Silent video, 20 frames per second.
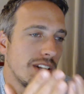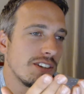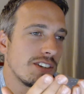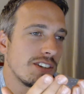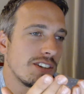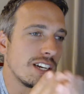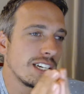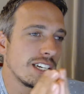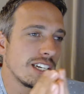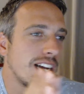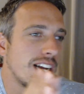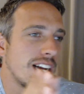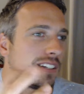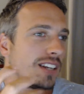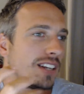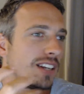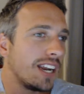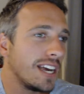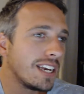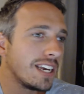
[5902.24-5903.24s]
just like I
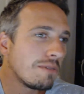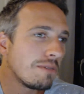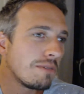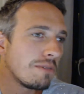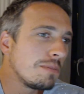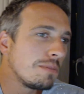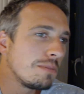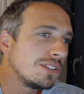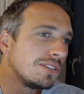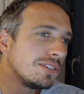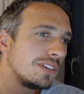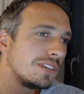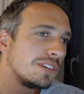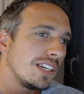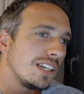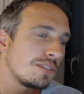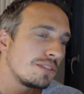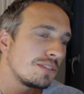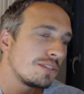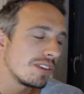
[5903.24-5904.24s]
like it when people do it in
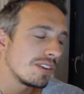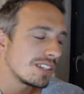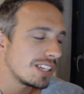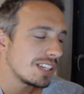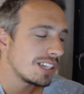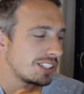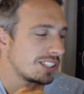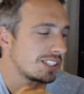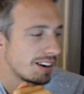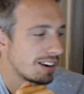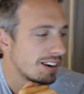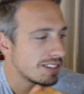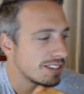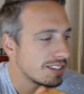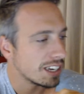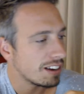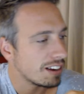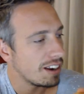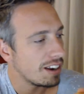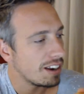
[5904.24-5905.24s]
esports, like shout outs
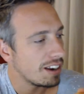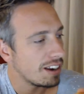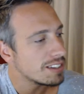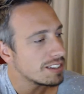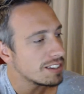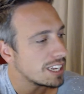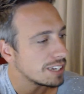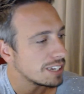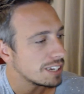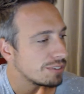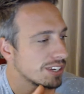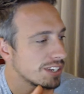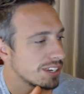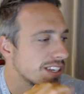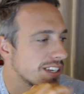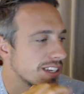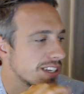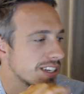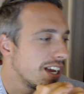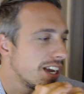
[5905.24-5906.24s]
and call outs. Like, for
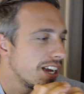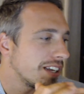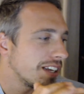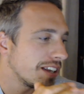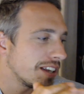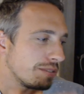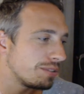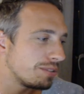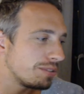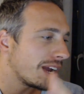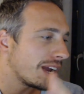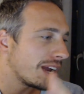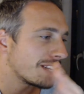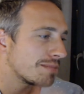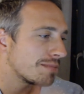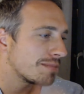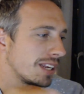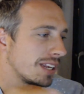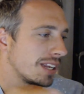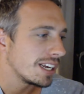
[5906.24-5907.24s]
instance, you know, if you would
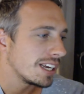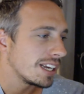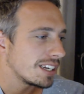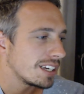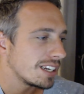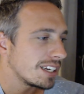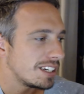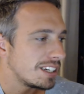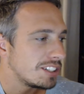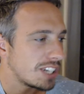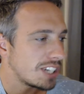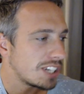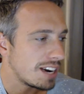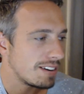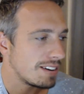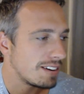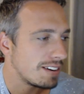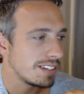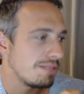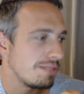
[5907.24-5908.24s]
ask me, like,
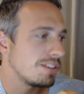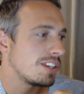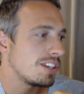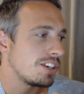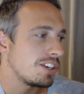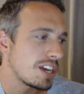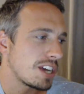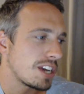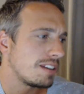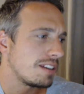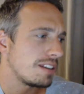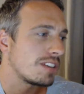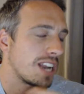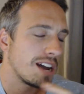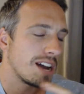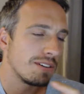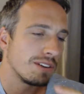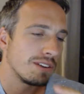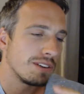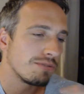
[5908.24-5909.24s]
shout out, I would say shout out to
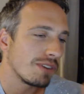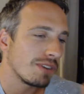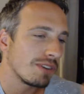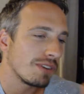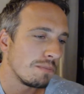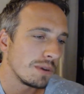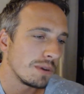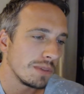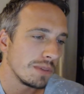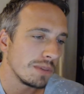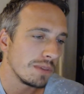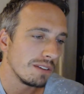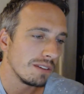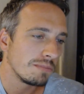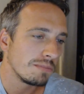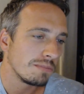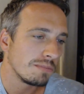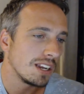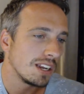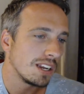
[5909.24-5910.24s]
Laudy for helping me
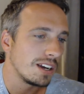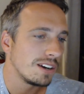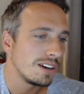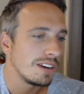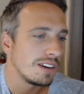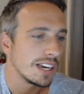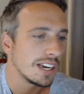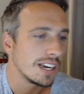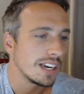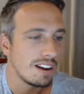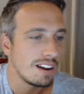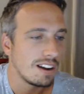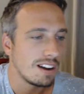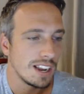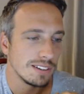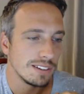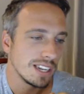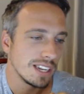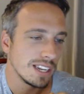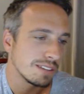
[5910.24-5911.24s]
with PLO, and call
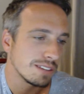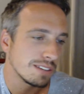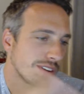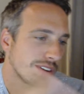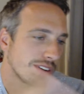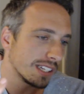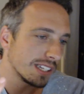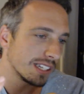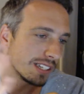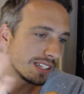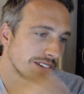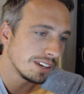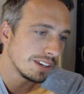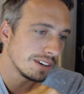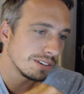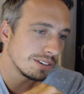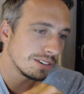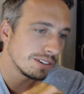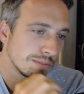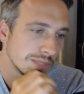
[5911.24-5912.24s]
out, like, fuck Antonio
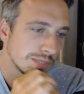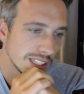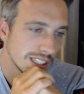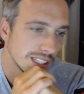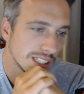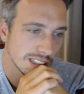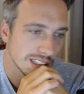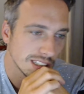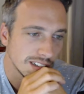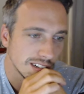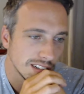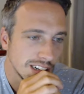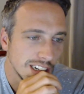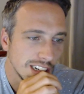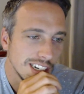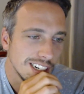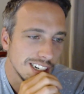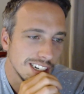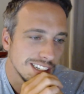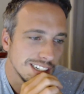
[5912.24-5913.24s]
or something, you know.
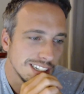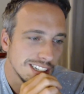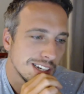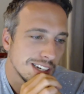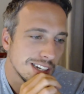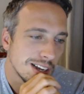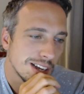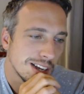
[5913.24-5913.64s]
Oh,